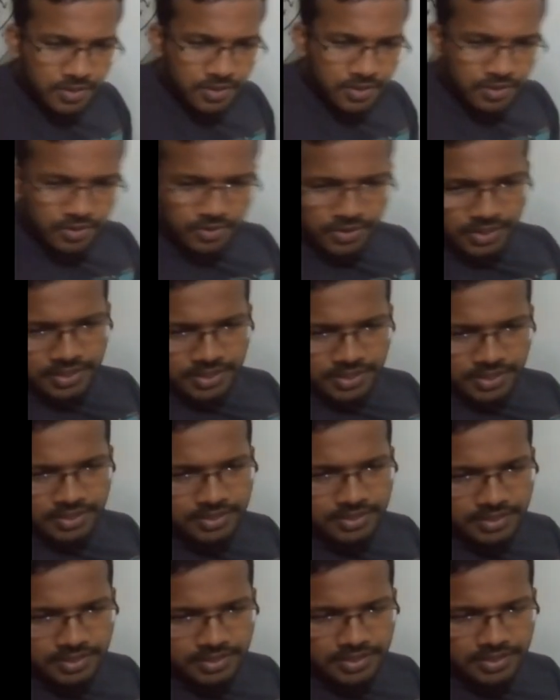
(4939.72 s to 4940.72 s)
Okay.
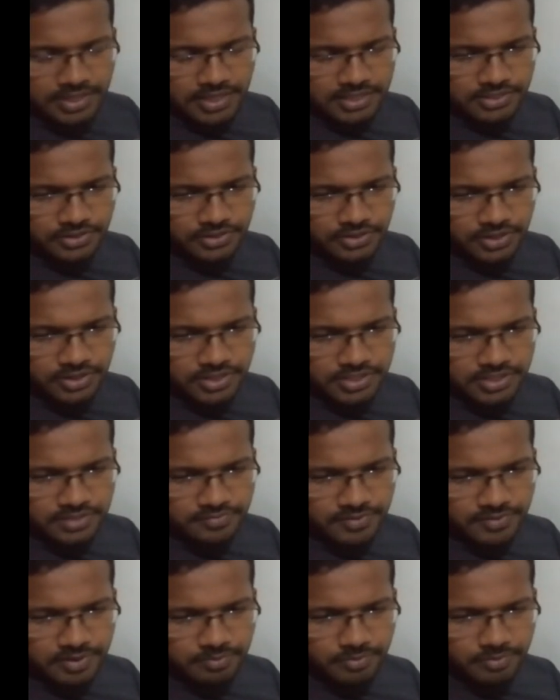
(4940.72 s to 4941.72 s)
The asteroid is
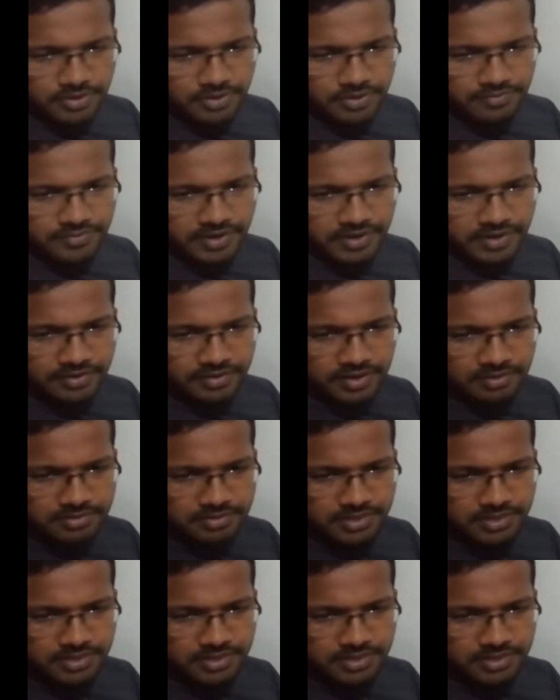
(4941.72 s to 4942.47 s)
1.5 times